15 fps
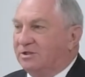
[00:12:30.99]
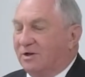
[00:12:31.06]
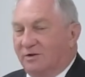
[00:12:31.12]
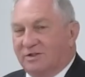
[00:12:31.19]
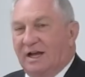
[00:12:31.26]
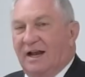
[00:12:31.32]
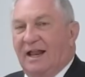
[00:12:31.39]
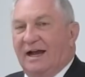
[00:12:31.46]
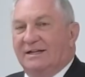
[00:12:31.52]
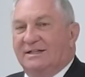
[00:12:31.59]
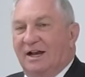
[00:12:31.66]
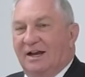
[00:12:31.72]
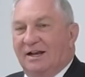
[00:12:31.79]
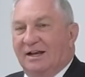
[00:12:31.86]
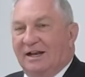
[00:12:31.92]
Because I liked
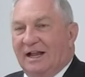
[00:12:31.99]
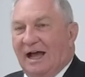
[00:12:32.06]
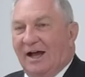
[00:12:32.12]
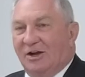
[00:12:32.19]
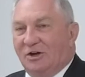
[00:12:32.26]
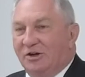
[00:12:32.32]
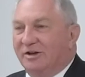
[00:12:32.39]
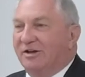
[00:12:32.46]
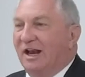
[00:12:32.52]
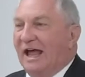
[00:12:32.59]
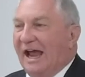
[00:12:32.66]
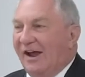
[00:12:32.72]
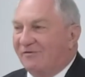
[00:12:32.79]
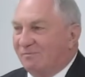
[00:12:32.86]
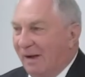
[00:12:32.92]
a good
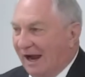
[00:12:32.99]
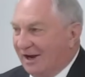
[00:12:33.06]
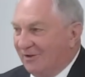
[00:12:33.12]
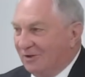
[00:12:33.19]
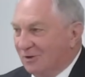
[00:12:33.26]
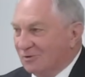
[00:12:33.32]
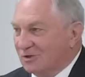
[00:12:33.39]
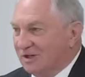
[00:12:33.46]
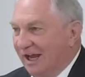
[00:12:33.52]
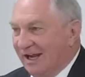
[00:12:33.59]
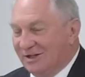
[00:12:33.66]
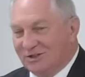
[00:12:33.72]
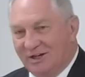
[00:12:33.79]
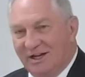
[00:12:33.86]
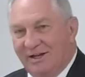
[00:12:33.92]
laugh back in those
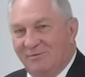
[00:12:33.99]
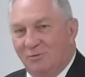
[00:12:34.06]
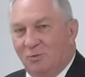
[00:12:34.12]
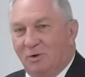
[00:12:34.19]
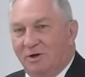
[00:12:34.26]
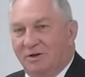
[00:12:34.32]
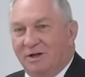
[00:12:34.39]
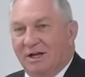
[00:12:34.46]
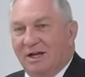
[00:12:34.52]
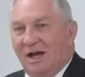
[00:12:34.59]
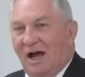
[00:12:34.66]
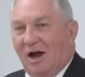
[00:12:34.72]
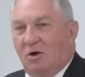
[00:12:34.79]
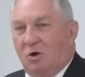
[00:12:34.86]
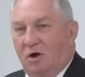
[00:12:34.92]
days. And he would
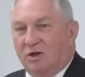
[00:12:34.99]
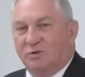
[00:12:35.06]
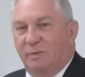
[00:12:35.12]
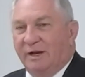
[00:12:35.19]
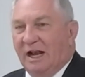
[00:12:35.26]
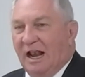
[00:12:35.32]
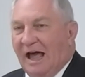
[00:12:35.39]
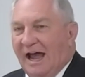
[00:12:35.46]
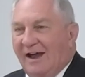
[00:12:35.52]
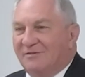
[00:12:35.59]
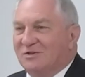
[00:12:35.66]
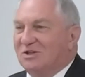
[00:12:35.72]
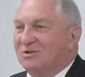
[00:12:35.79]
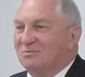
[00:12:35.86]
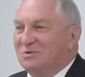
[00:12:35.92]
cause me to
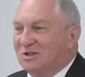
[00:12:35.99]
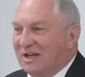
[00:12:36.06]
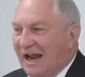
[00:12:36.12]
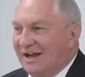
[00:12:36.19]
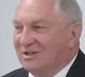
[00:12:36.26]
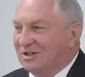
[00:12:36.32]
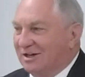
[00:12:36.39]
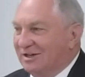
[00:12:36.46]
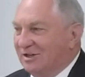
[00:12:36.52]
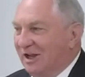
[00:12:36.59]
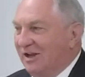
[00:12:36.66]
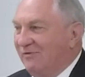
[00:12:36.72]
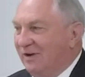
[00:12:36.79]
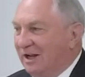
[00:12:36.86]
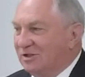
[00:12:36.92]
laugh substantially,
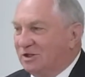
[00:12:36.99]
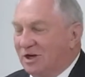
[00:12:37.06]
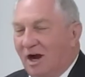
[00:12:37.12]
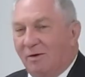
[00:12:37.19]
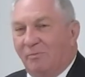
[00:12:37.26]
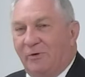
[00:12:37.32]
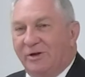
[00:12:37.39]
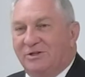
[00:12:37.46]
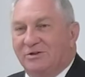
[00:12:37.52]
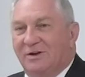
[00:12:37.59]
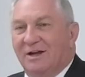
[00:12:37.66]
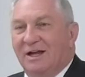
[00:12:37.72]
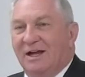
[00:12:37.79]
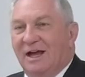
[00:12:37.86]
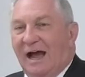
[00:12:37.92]
even as a young
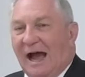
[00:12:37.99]
preacher.